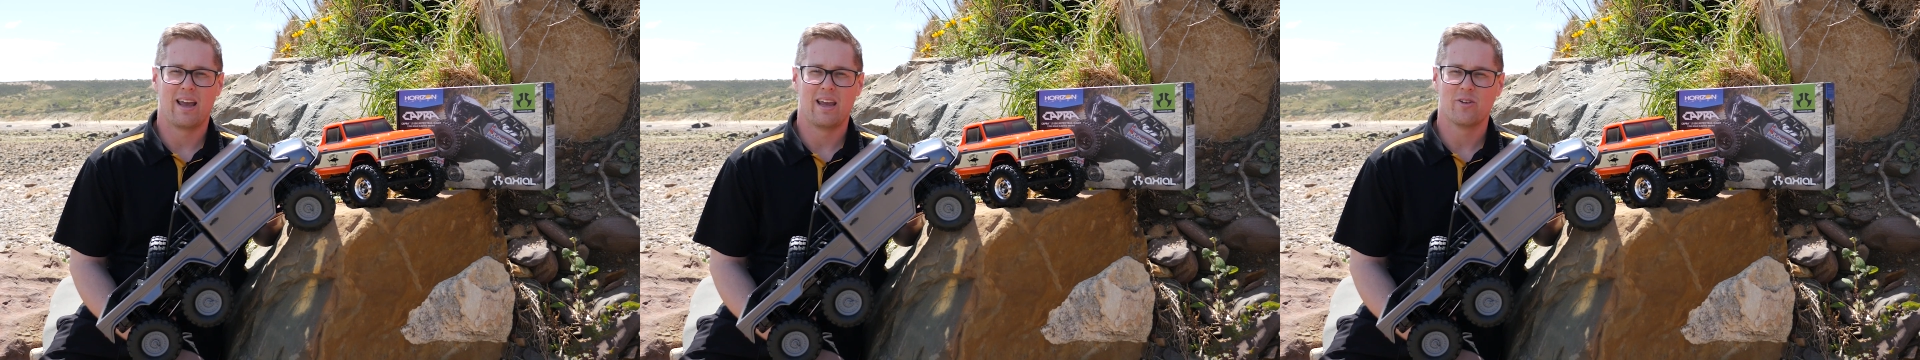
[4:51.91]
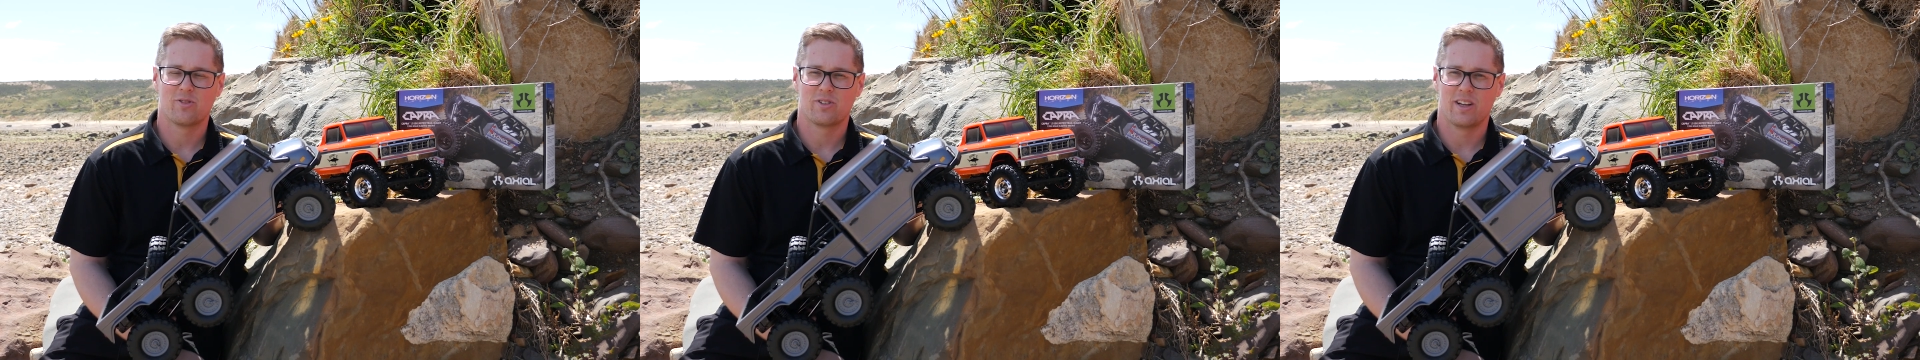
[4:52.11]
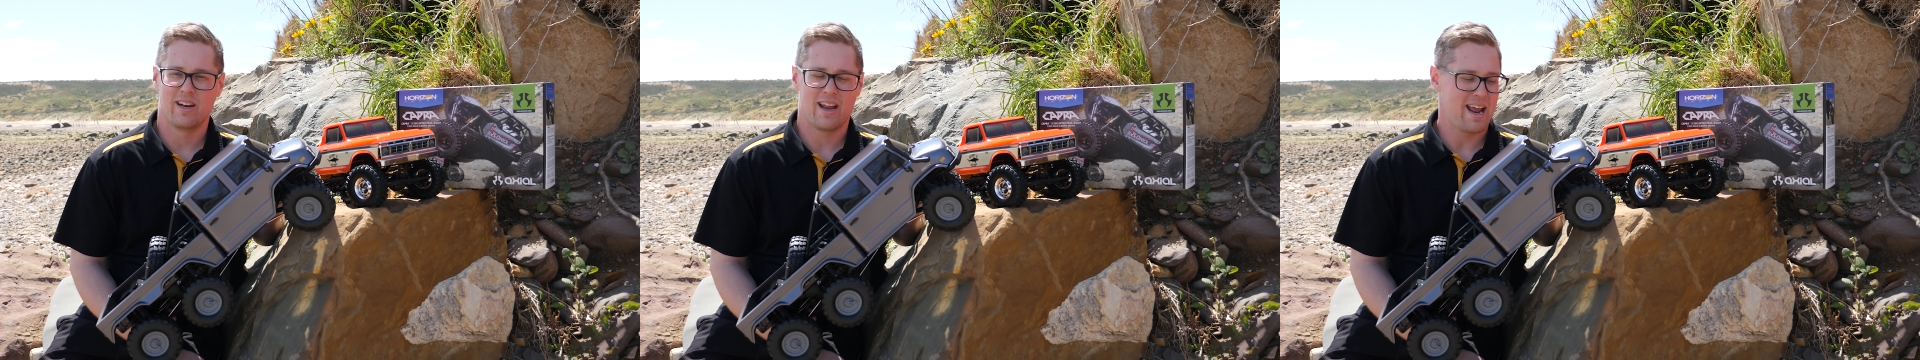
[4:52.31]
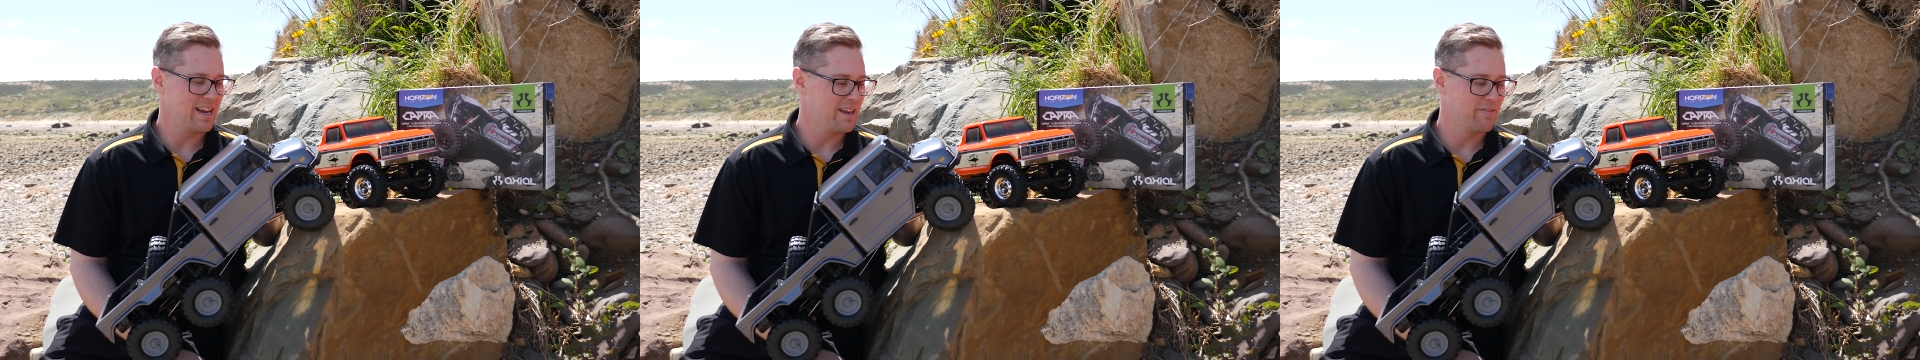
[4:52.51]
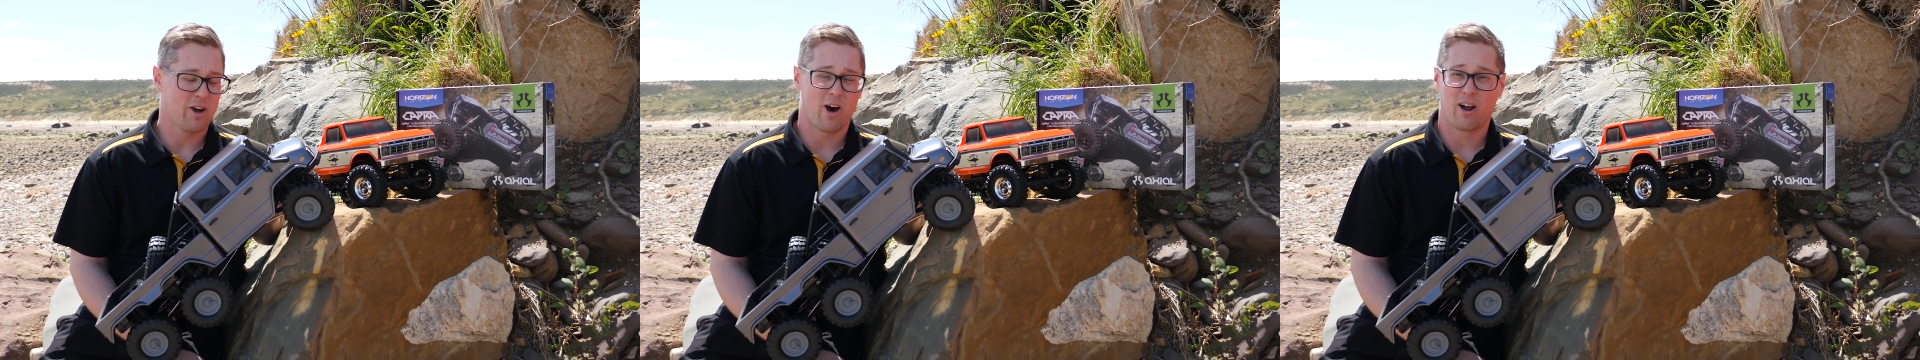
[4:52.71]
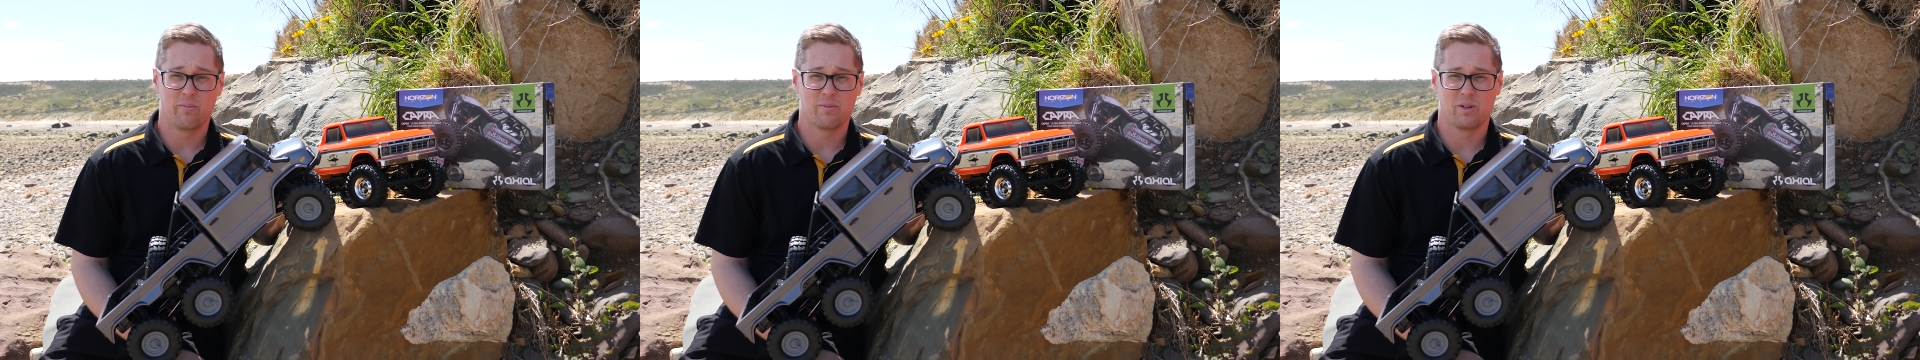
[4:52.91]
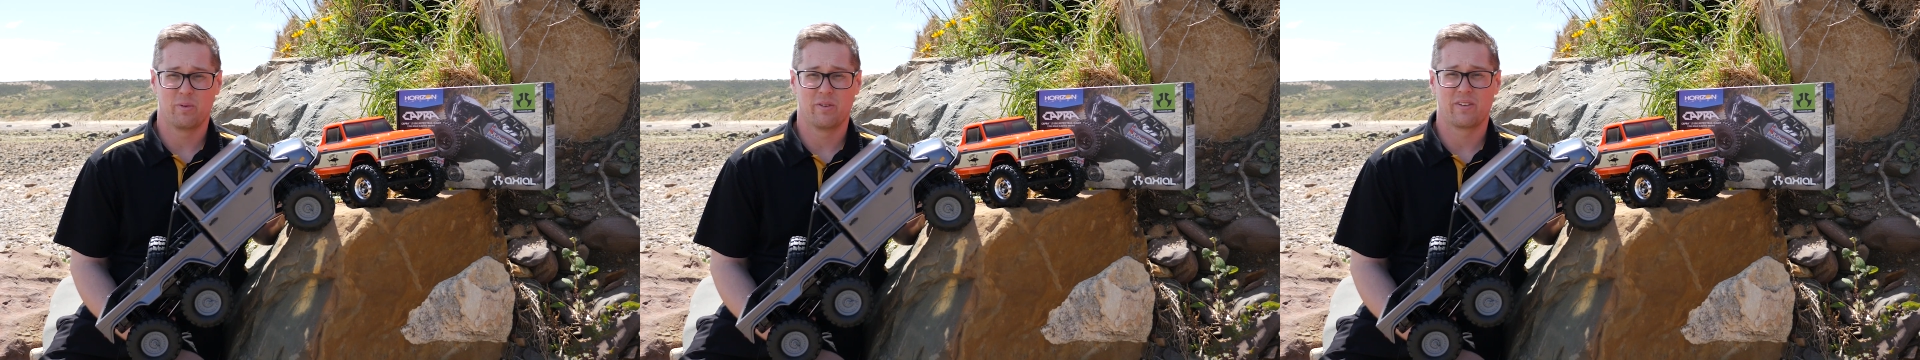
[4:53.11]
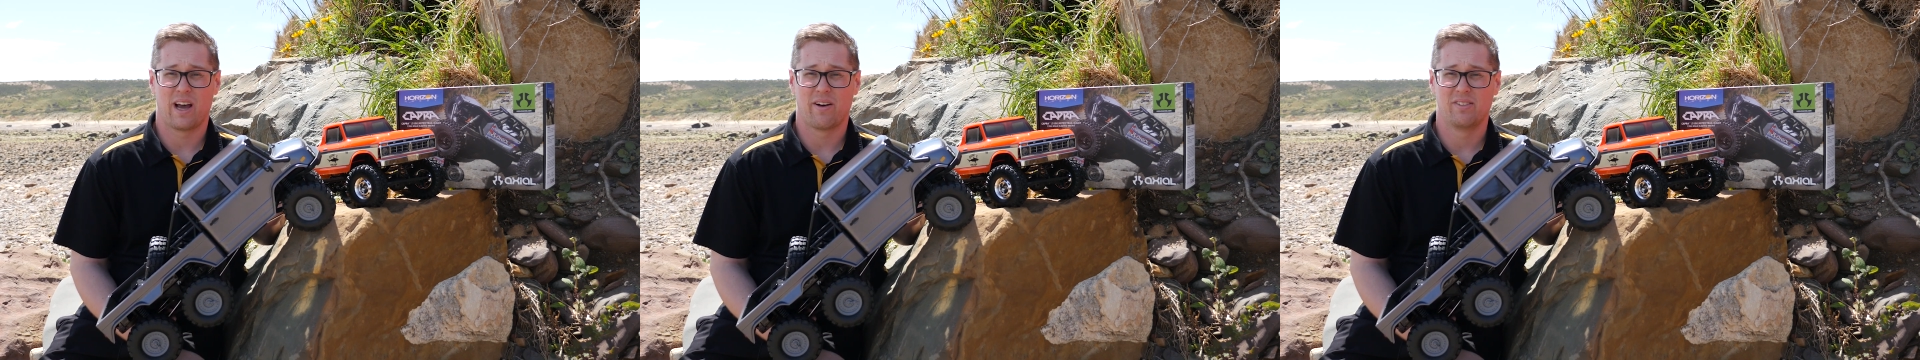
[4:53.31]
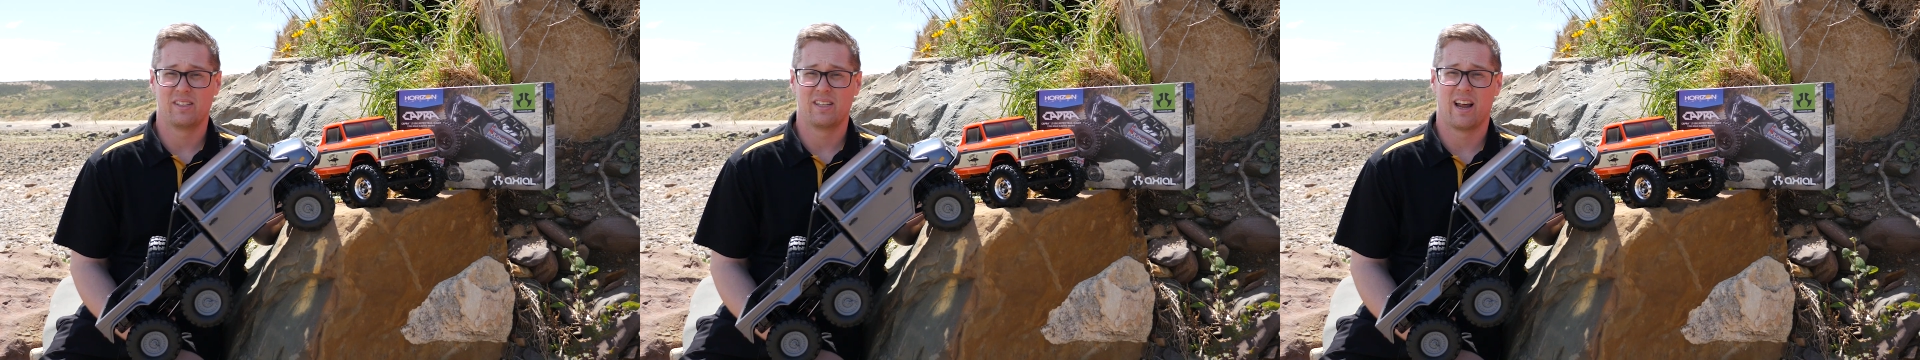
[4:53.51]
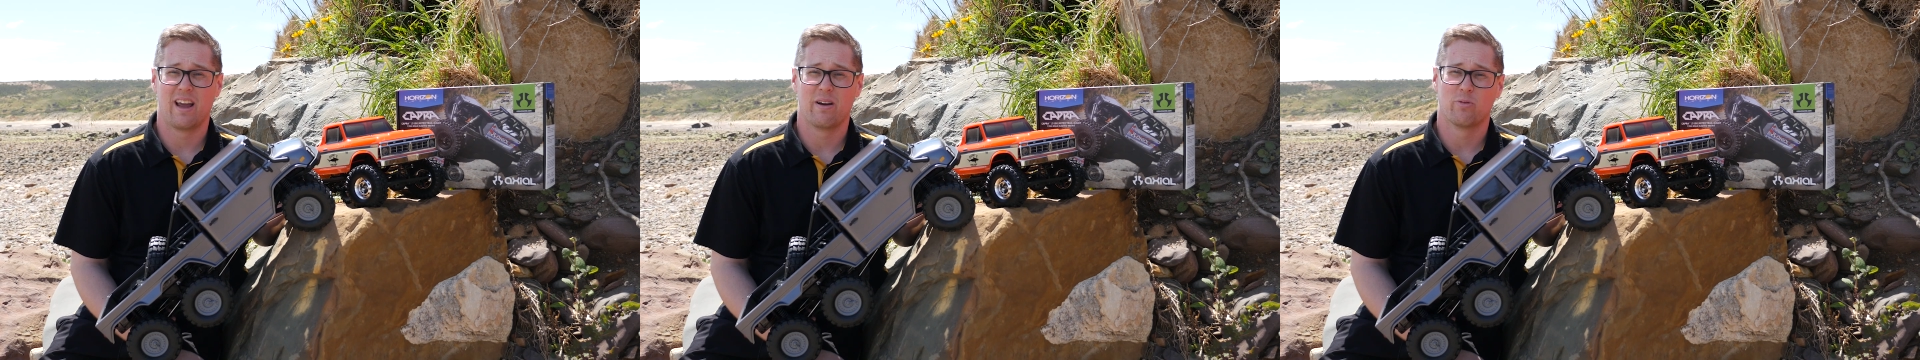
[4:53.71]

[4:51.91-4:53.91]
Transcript: interested in any of the items that we've covered today,